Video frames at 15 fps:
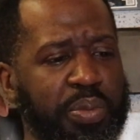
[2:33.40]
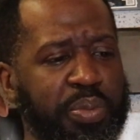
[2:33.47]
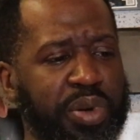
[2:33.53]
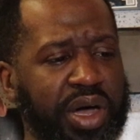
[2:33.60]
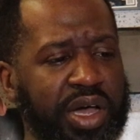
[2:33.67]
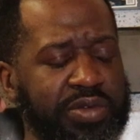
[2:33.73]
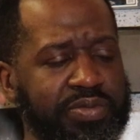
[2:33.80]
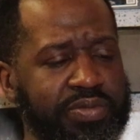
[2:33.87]

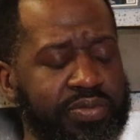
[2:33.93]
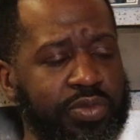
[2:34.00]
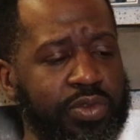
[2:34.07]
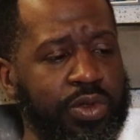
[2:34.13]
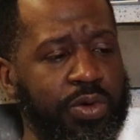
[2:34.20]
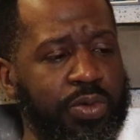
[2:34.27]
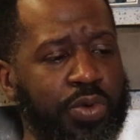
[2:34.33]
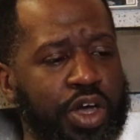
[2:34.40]
But
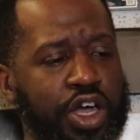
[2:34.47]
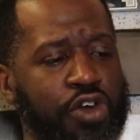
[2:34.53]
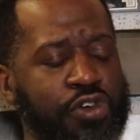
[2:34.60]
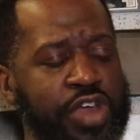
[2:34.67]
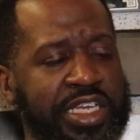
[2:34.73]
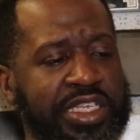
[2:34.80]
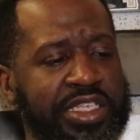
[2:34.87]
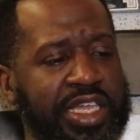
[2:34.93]
one
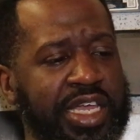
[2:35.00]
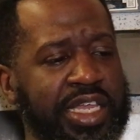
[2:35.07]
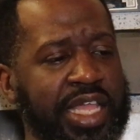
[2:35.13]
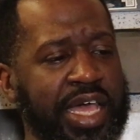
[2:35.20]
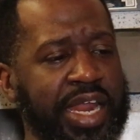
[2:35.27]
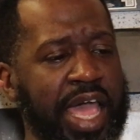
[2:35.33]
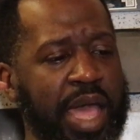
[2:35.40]
crazy thing that